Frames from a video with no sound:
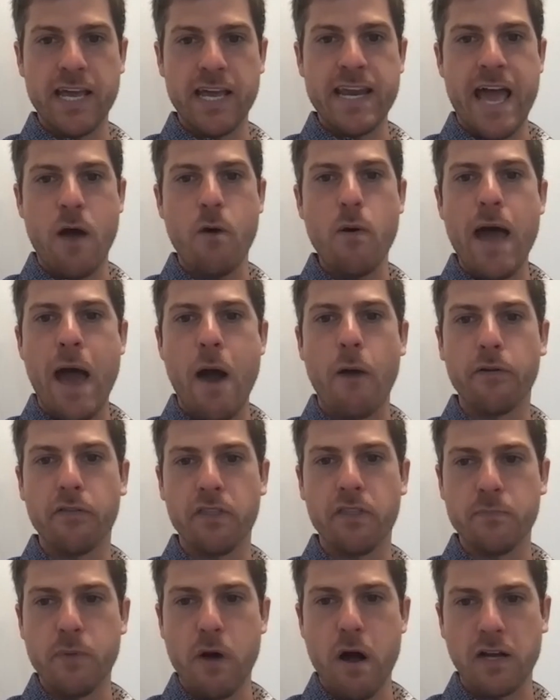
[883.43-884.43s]
and how out of
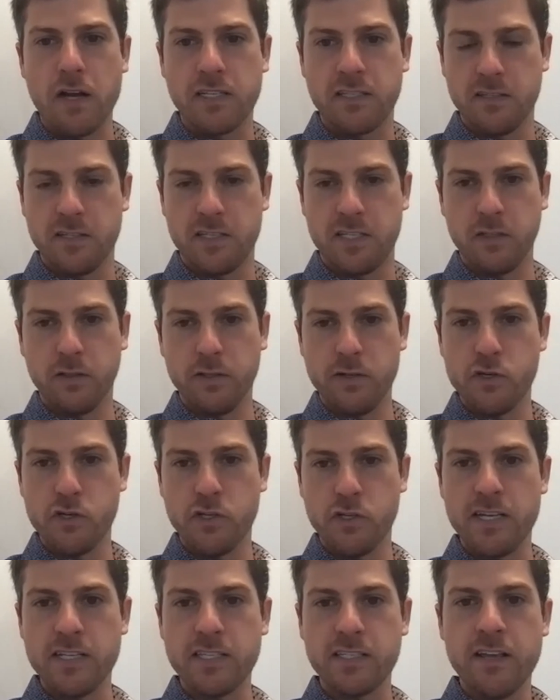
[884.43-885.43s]
the box the
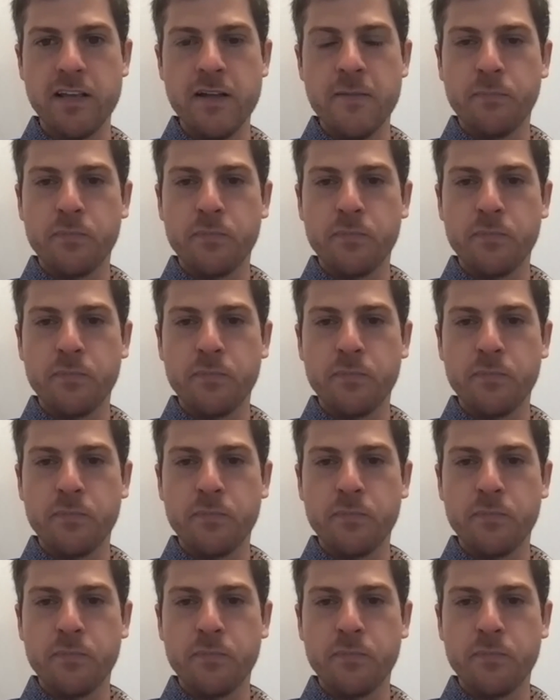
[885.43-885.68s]
solution is.